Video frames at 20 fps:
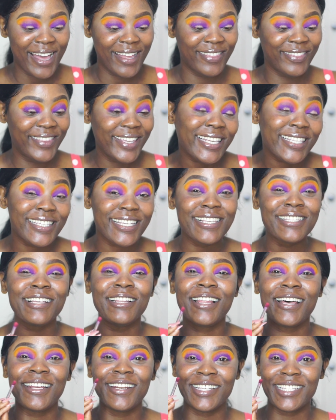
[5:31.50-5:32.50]
This is a
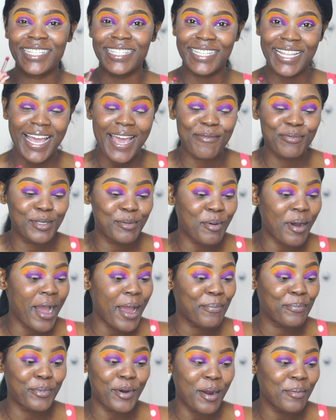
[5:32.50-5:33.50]
lot of steps, but
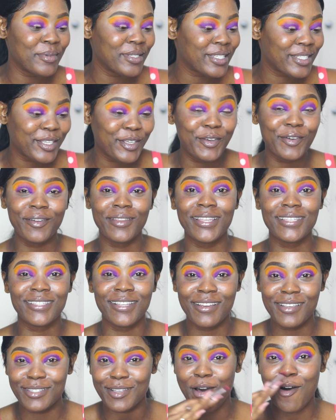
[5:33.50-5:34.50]
I promise you this
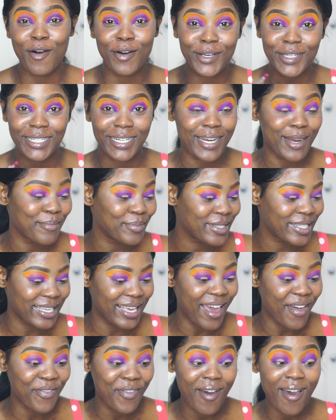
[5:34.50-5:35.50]
look is all gonna come
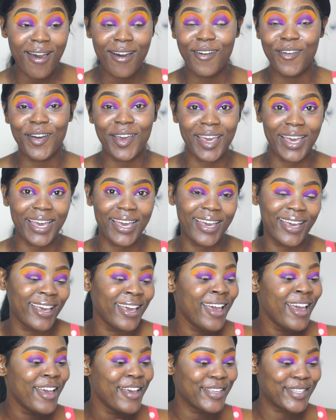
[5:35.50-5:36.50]
together. Okay,
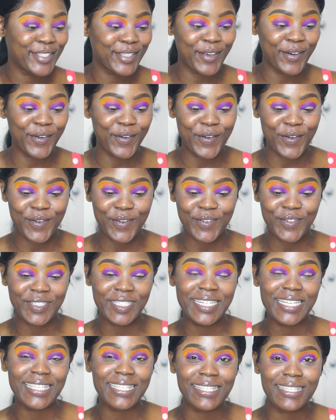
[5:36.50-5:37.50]
so
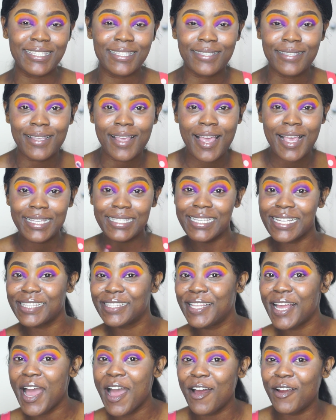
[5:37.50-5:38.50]
just sit
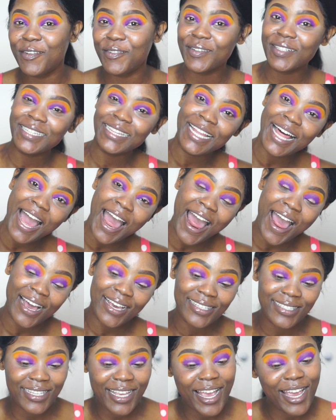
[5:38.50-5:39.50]
down,
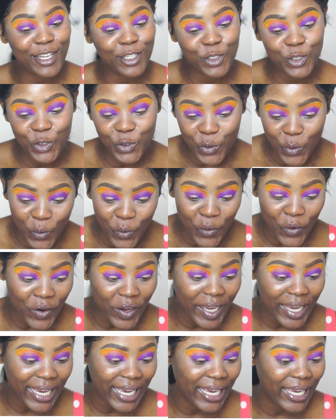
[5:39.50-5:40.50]
relax,
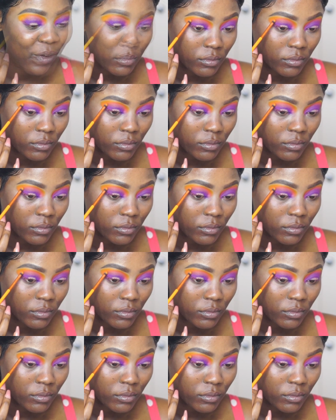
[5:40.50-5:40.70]
enjoy.